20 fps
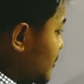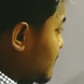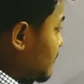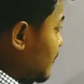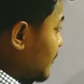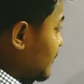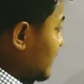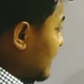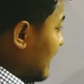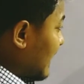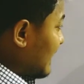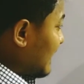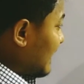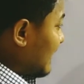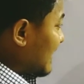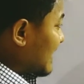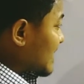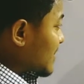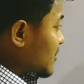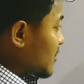body an
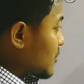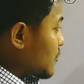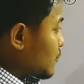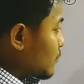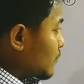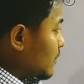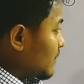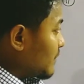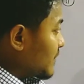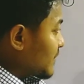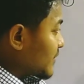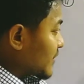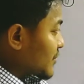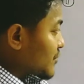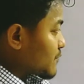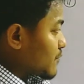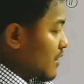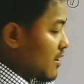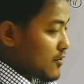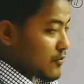electron will be
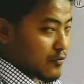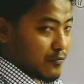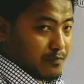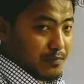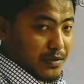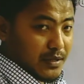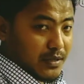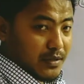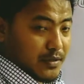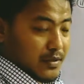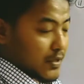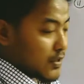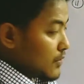transferred to B,